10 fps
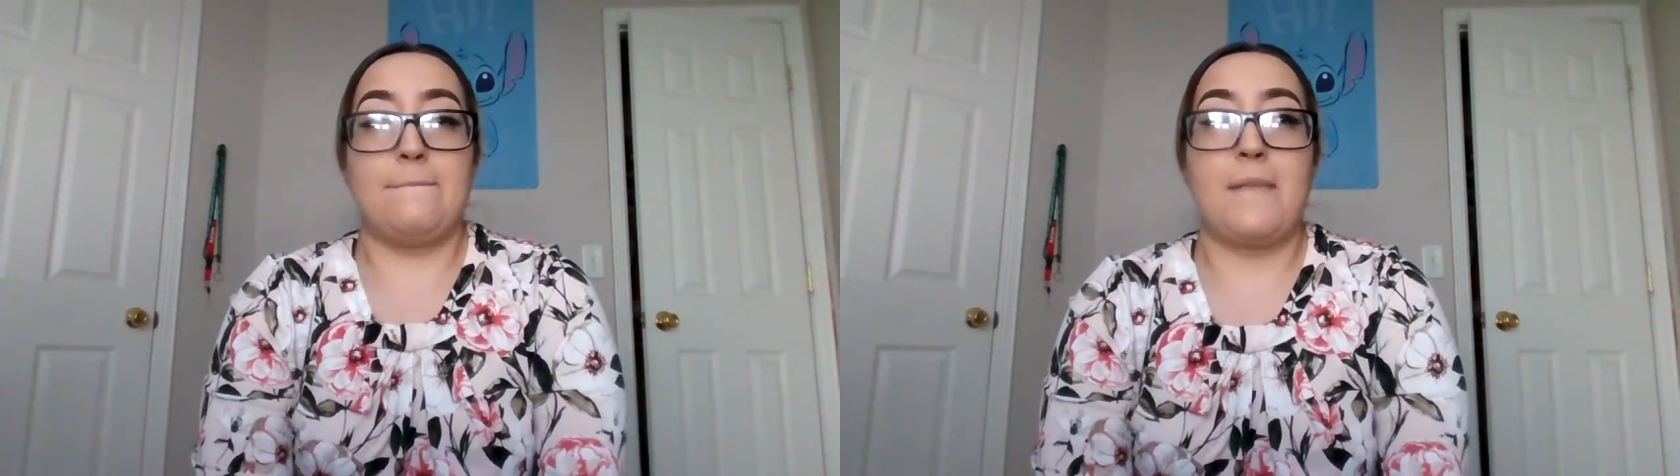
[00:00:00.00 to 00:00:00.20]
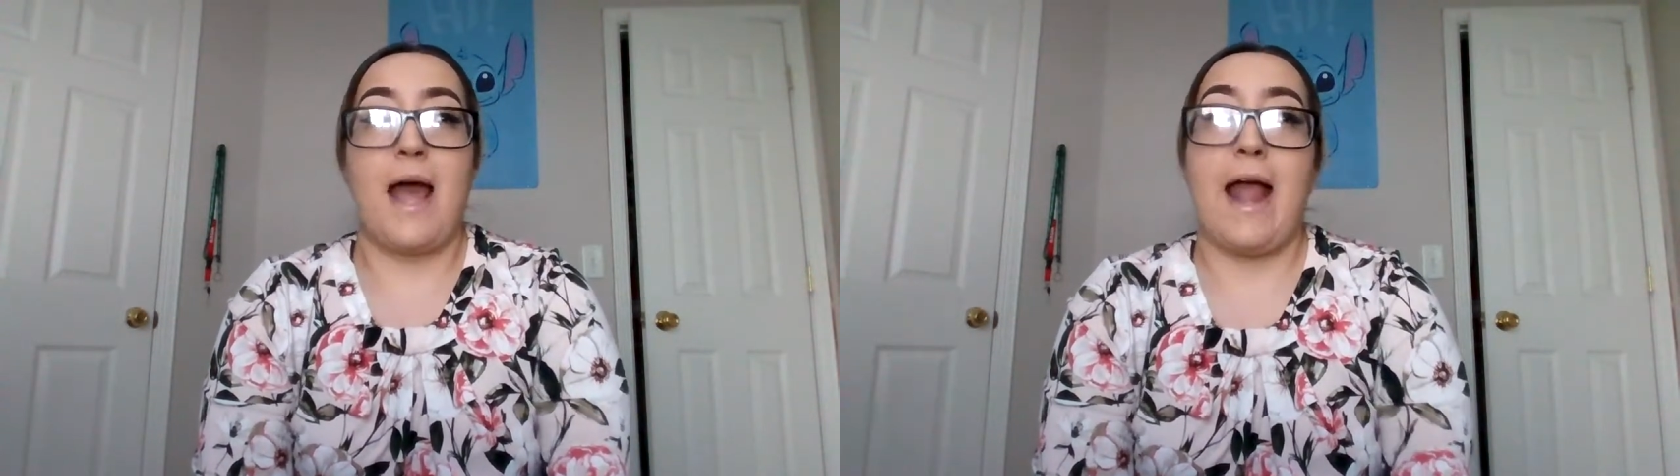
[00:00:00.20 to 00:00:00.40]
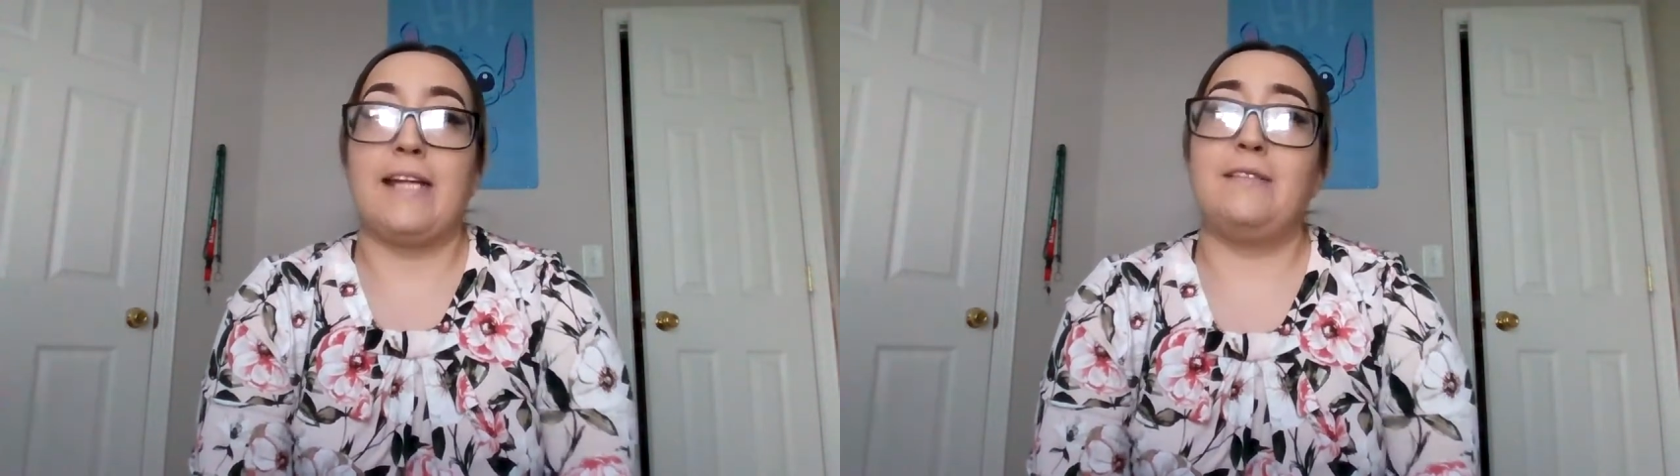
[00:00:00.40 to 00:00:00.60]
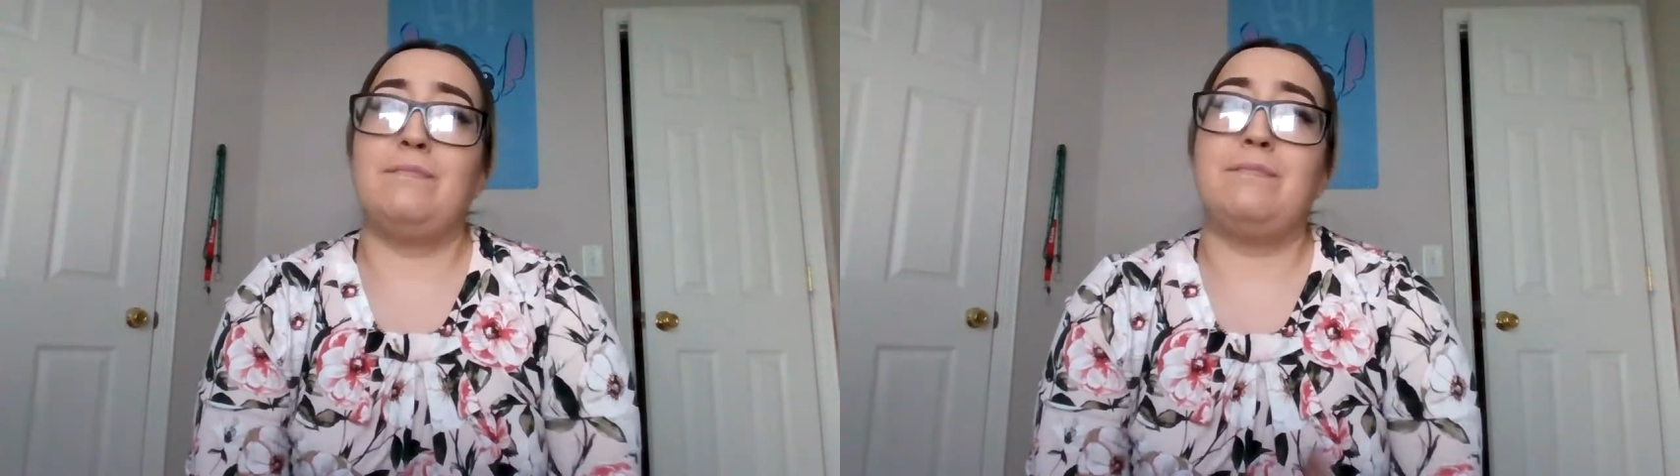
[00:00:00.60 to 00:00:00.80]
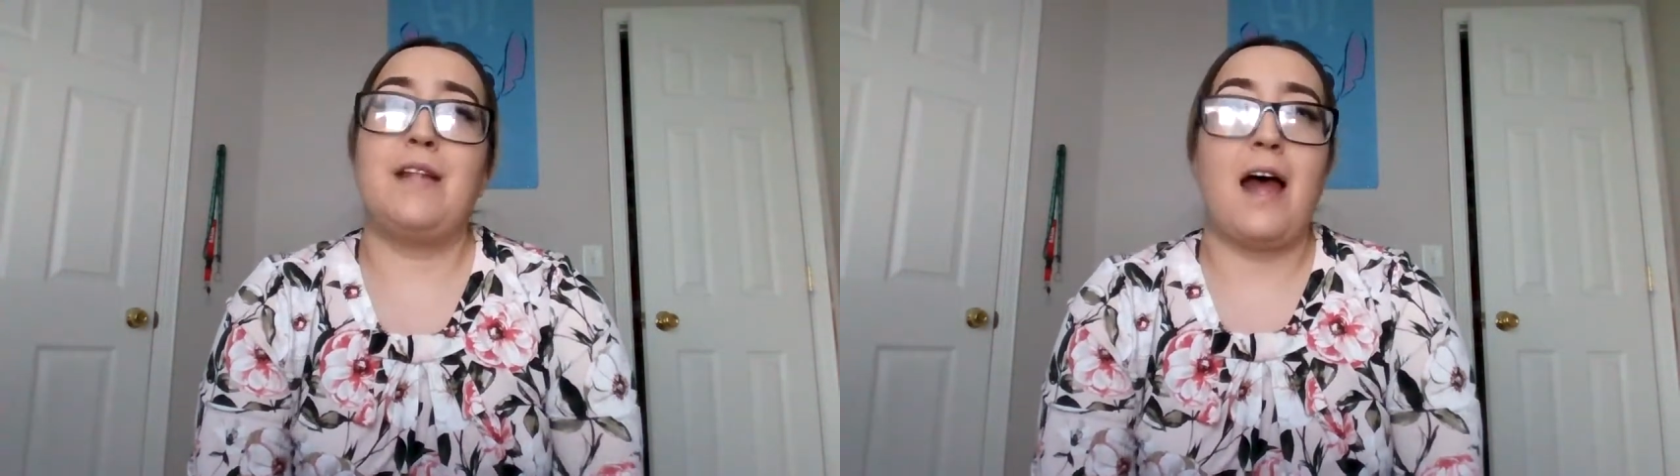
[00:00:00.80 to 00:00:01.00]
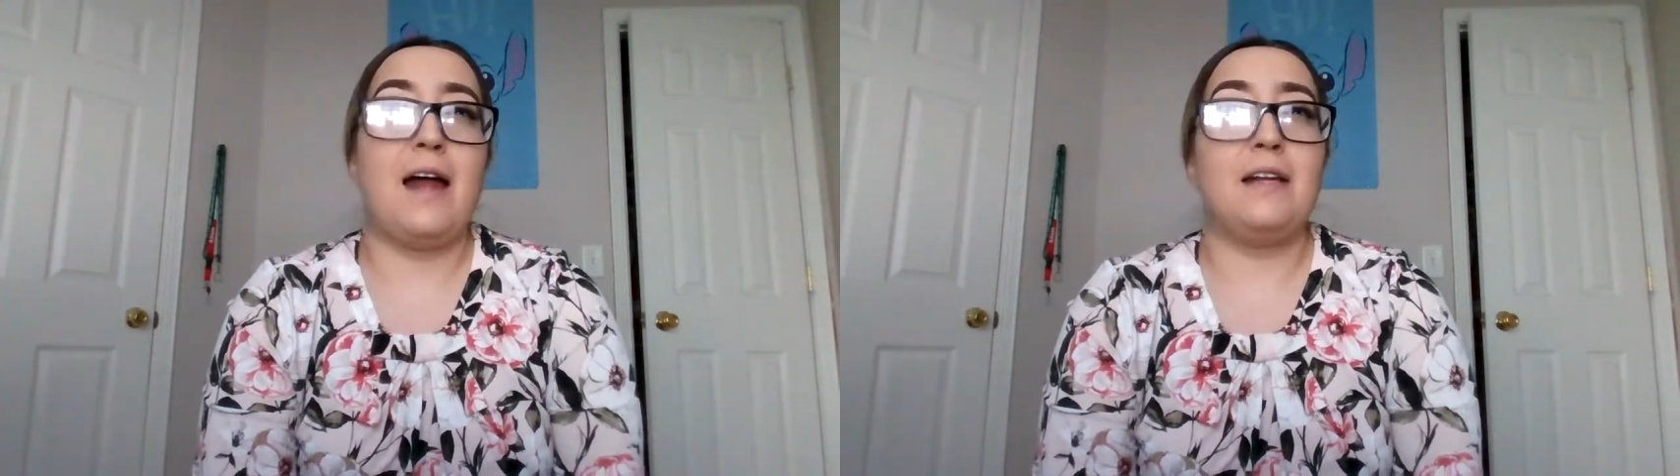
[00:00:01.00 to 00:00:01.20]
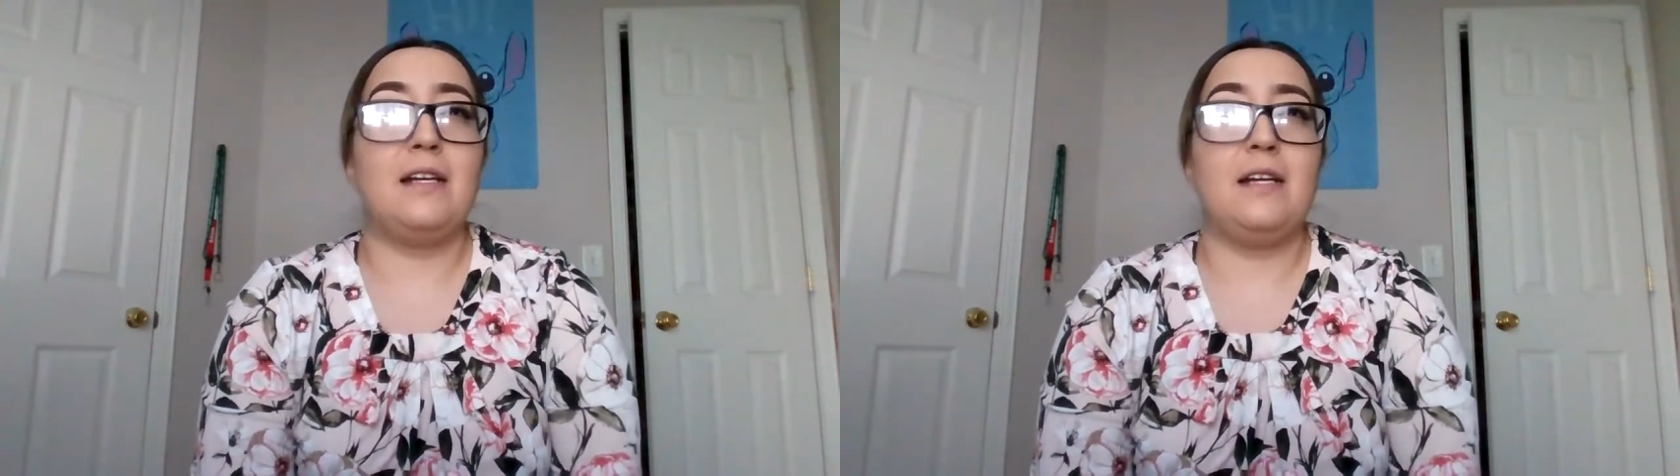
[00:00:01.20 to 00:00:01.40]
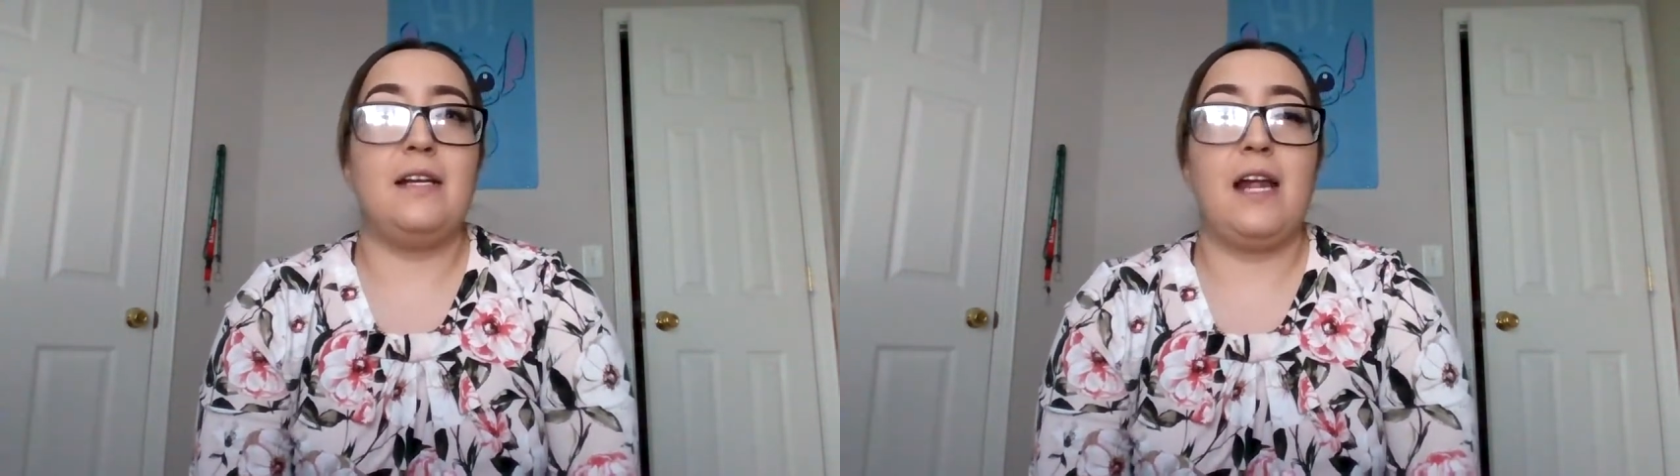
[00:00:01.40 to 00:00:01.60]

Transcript: I'm not an